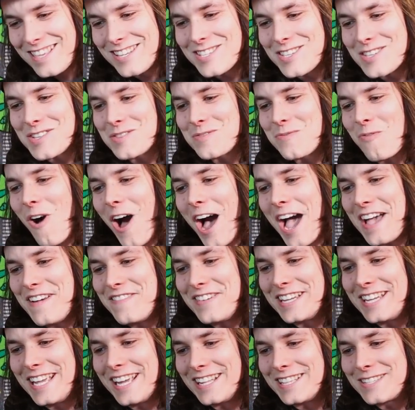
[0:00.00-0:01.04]
this is why
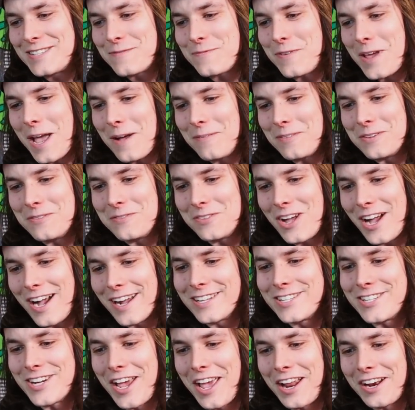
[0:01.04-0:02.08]
I'm against family
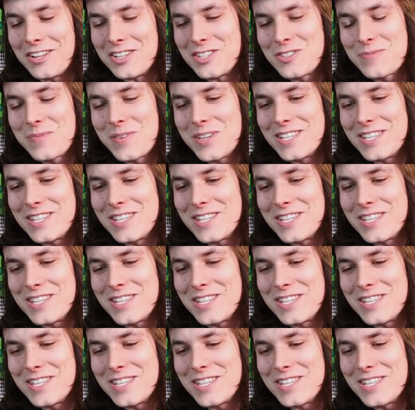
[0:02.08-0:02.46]
vlog channels,